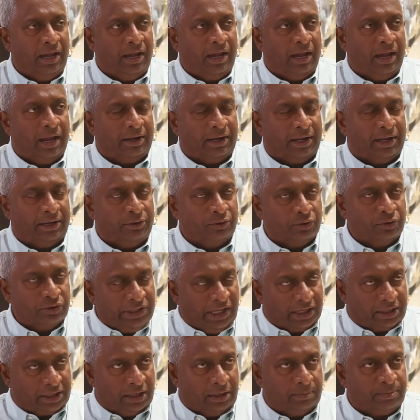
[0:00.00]
and I know
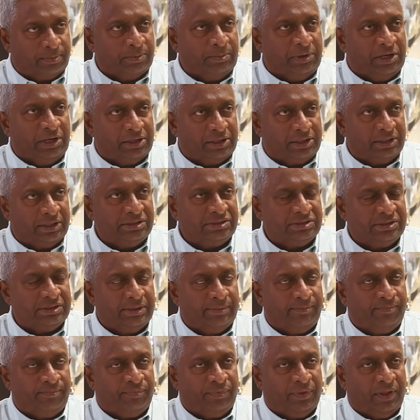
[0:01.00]
their capabilities,
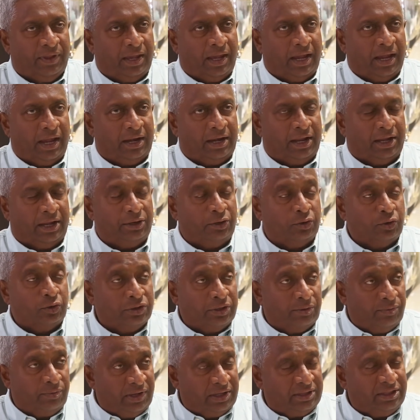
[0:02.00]
and I know
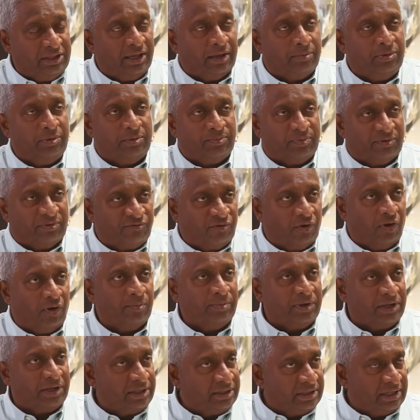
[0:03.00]
the way they have been
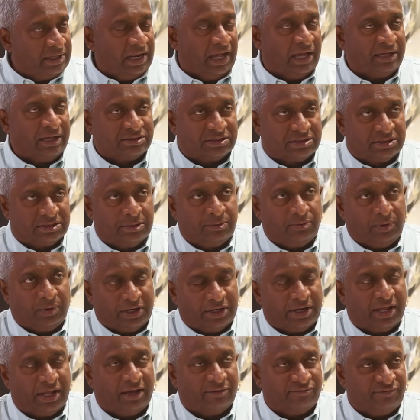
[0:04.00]
performing in the last
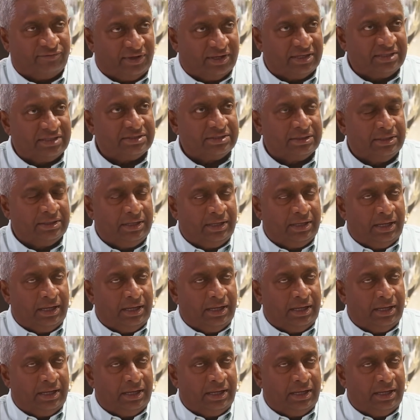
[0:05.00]
1.5 years,